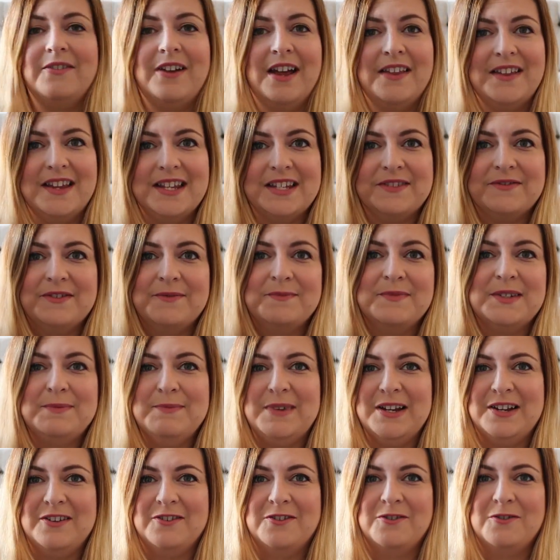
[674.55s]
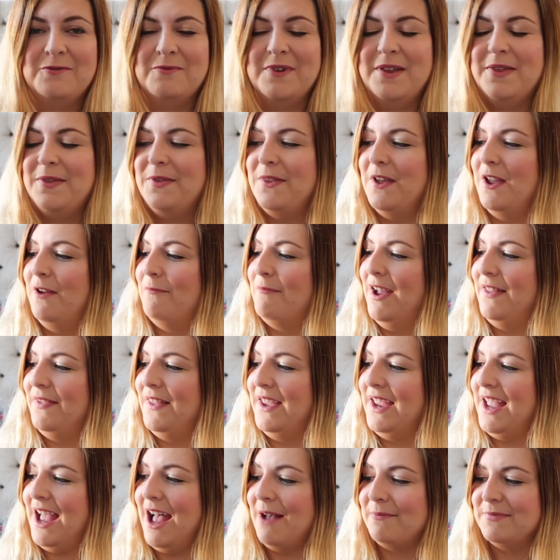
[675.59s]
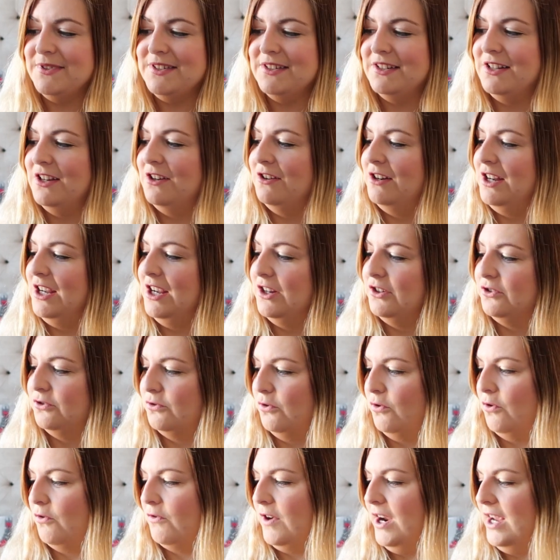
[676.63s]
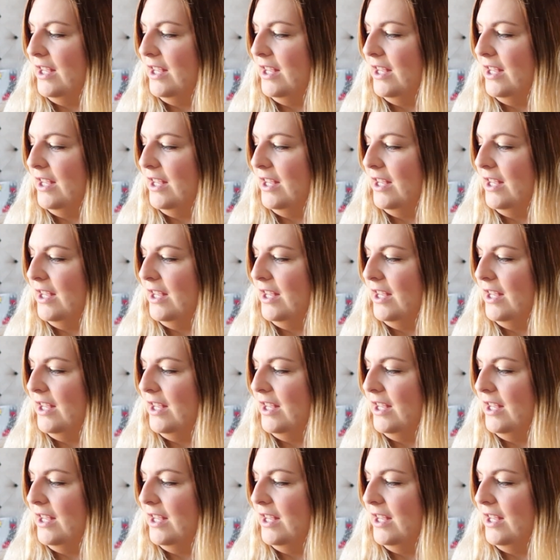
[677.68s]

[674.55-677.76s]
like this from Smiggle with them, and they absolutely adore